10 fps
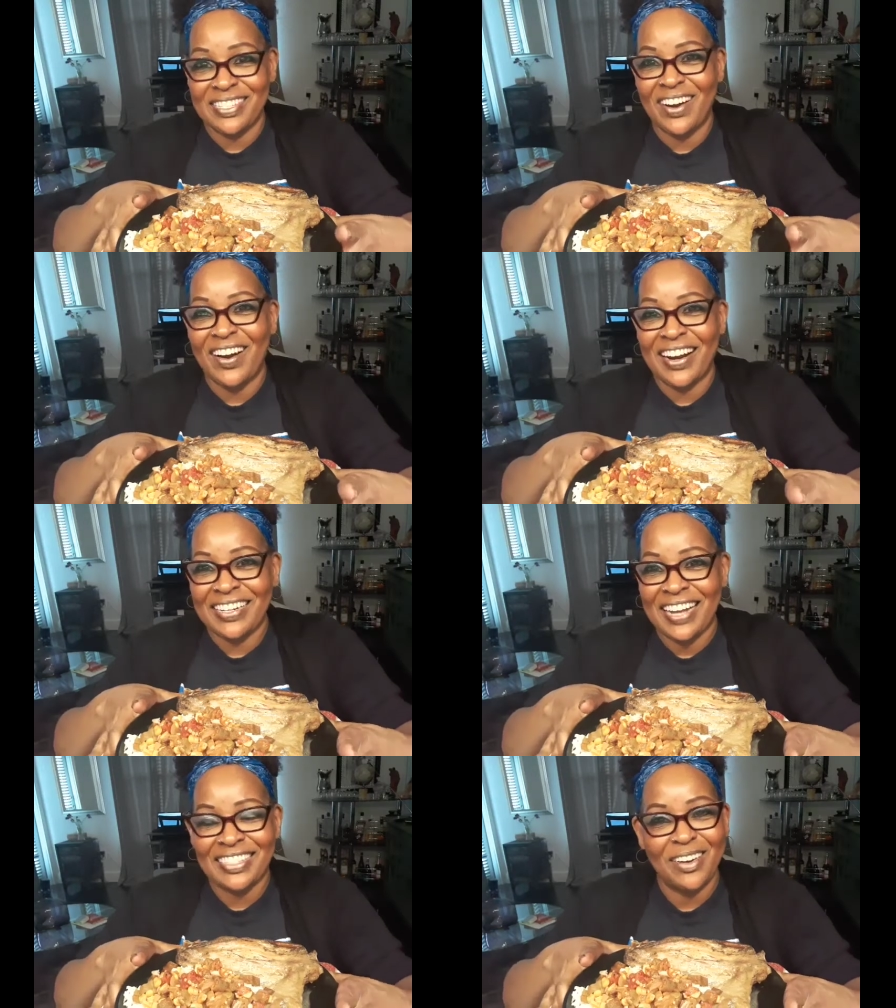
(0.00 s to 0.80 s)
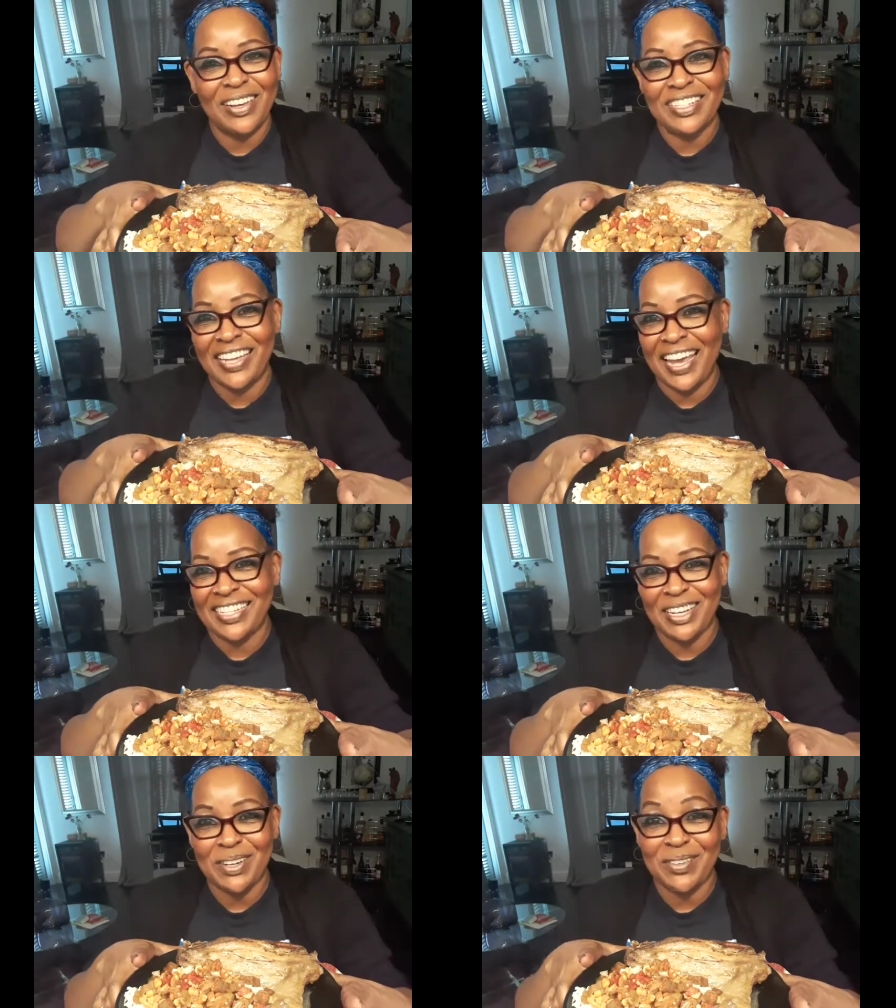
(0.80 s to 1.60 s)
garden. I told you she
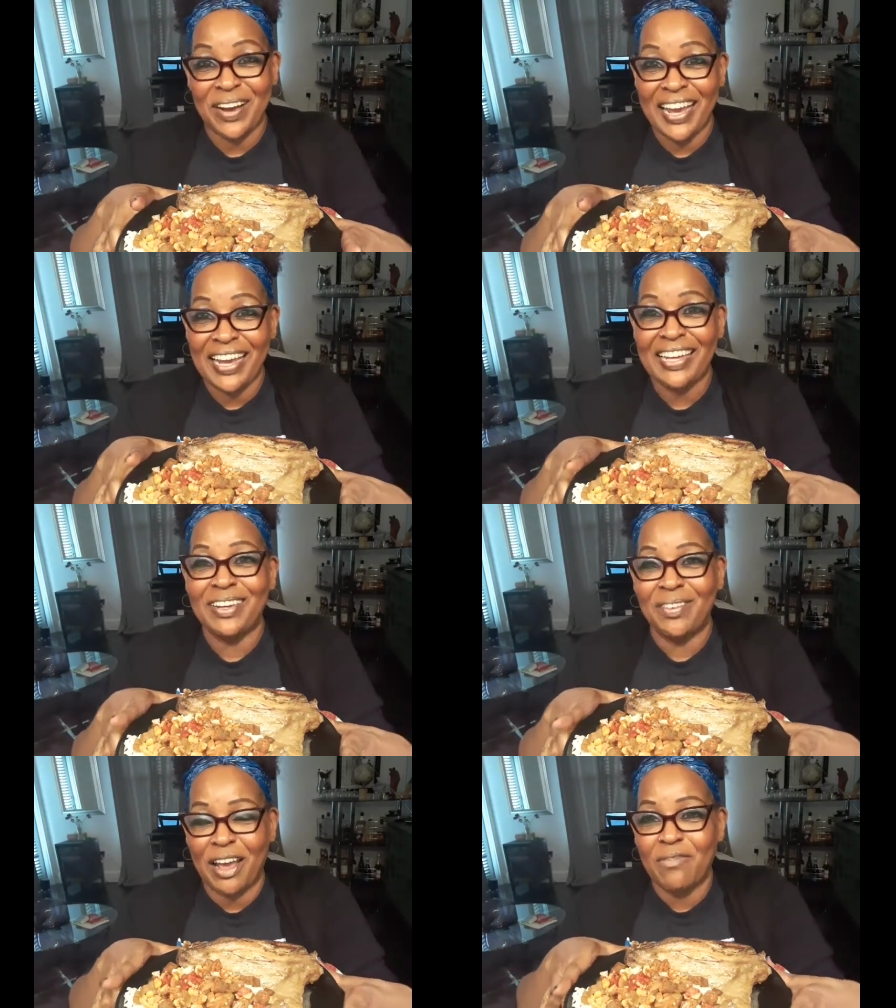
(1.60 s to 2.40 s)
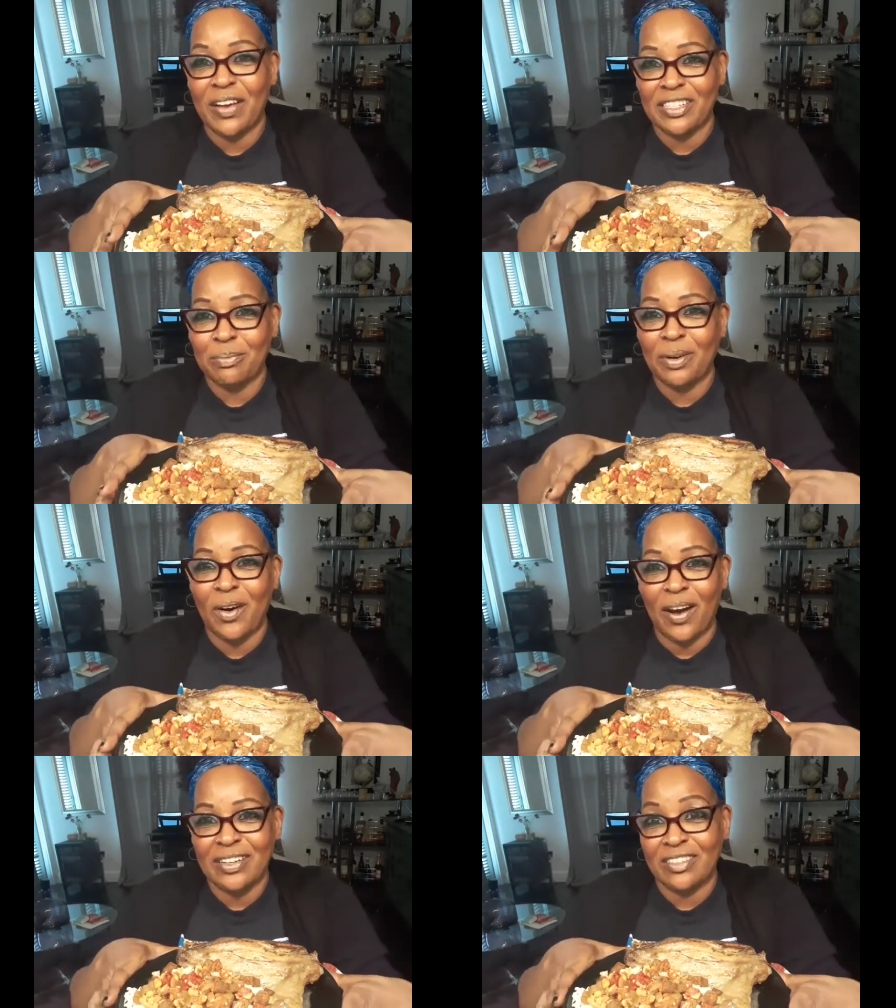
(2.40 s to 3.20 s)
has a great, great vegetable
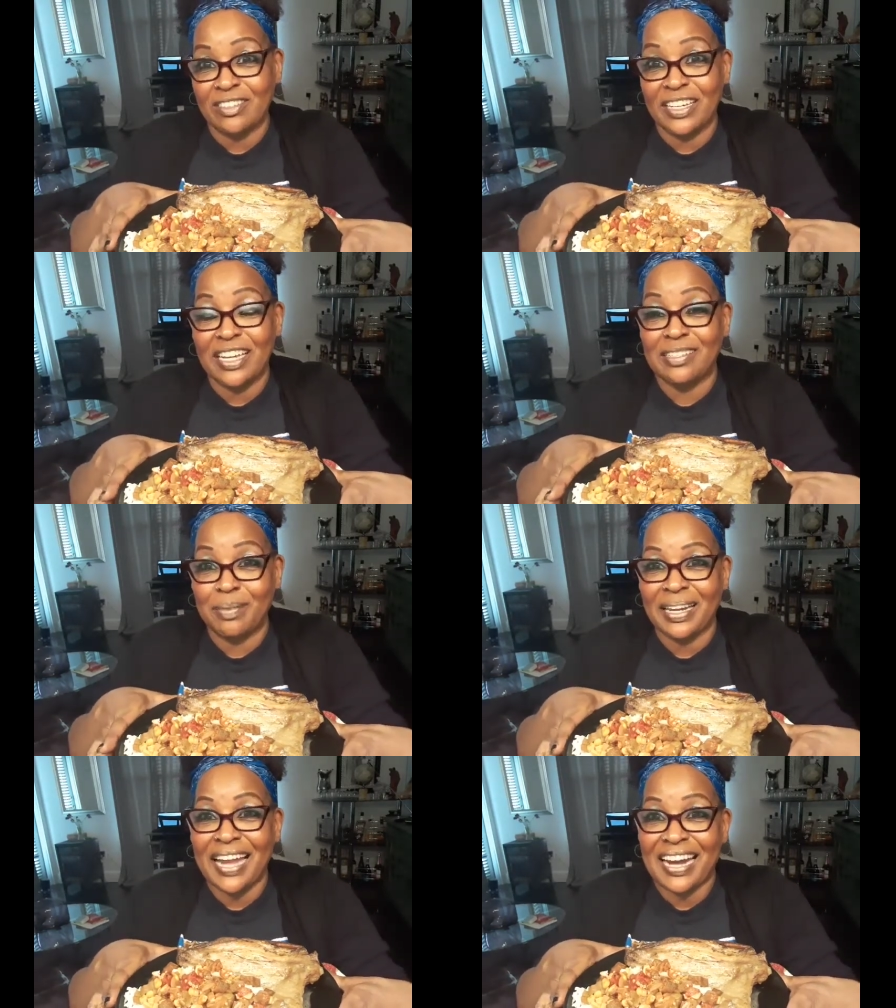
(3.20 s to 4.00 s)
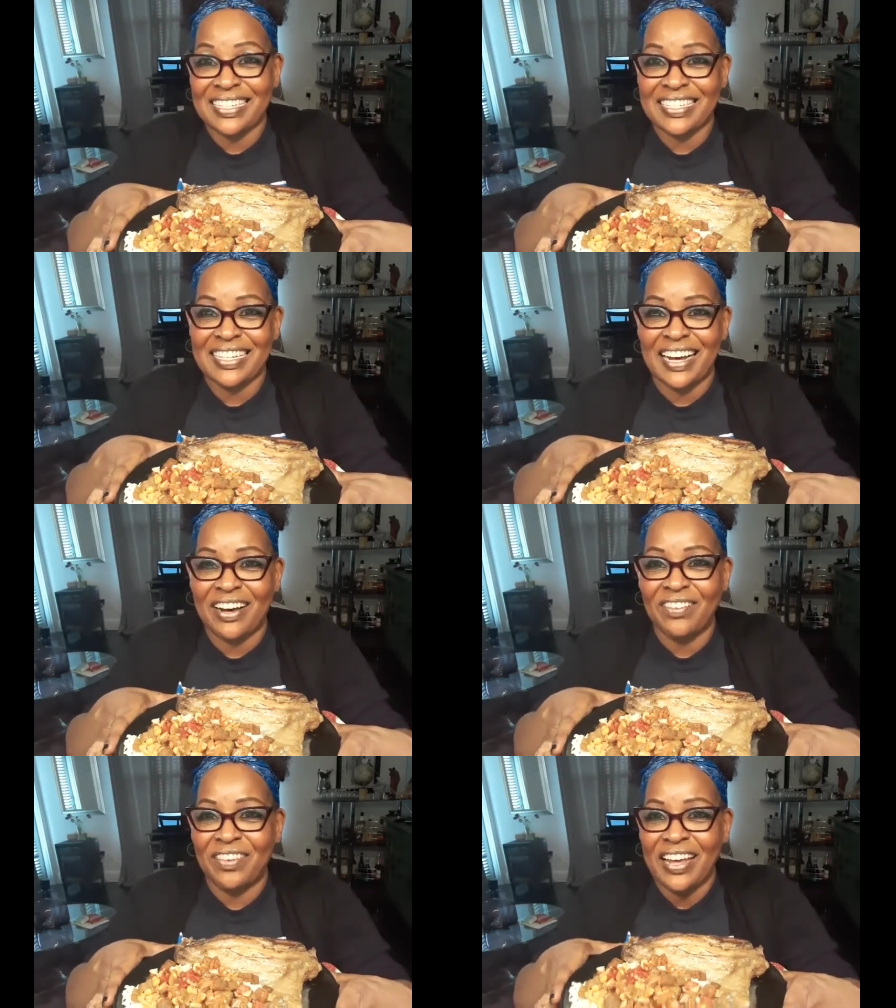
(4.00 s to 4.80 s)
garden, so she gives me a lot of
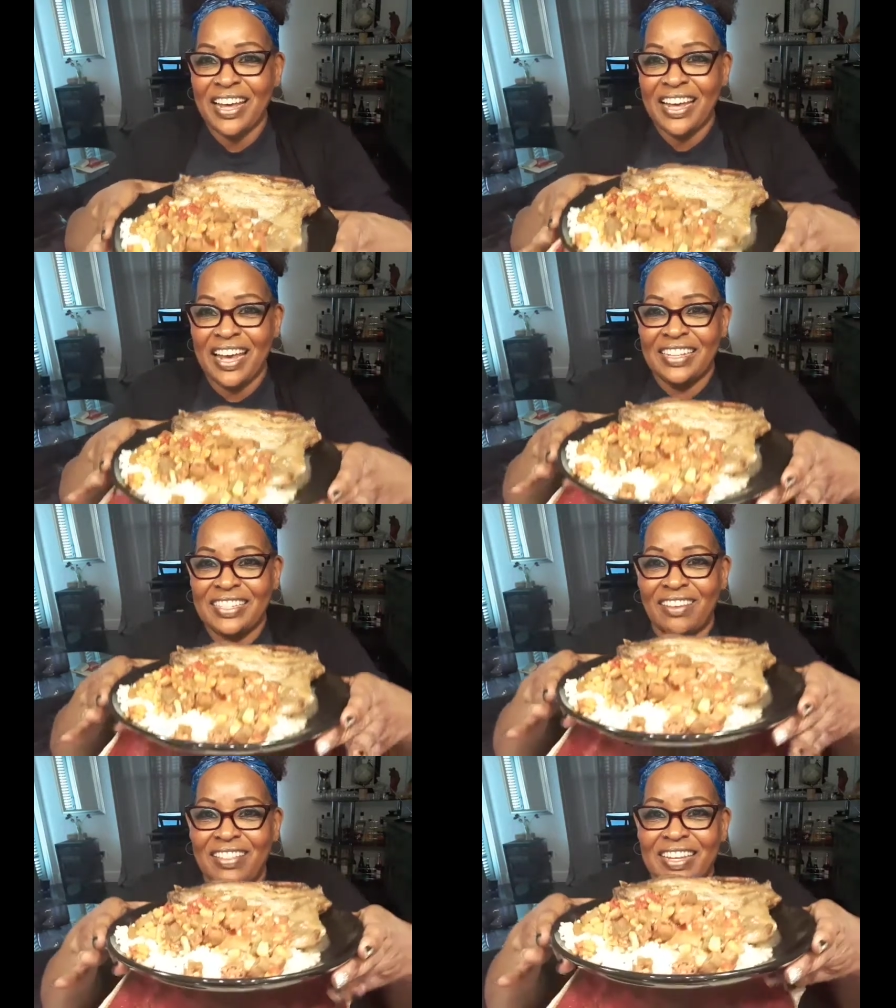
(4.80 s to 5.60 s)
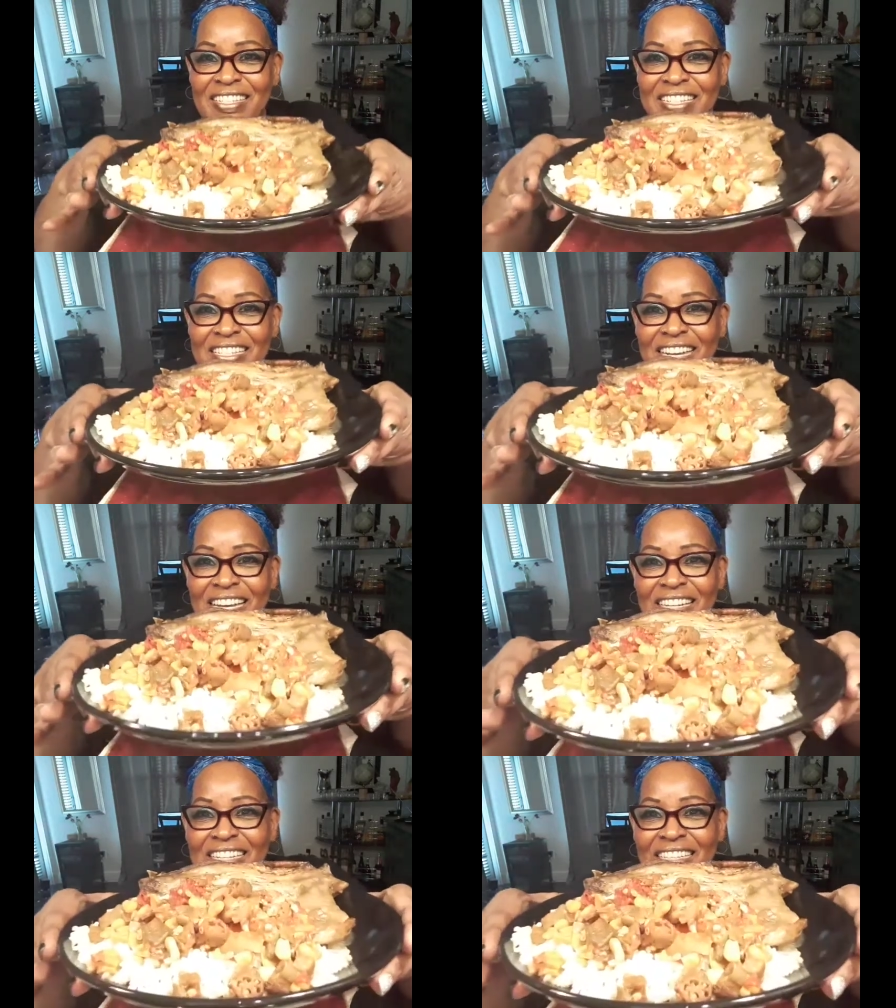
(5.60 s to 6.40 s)
stuff. And so this is
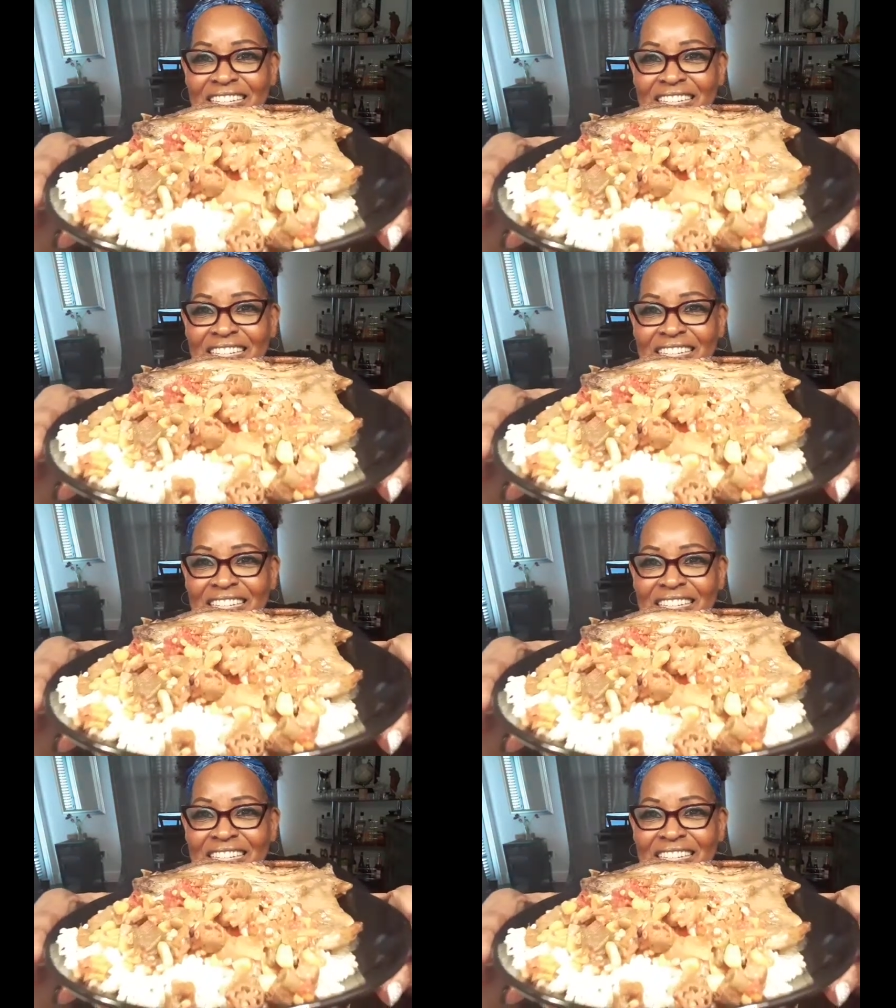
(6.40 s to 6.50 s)
it.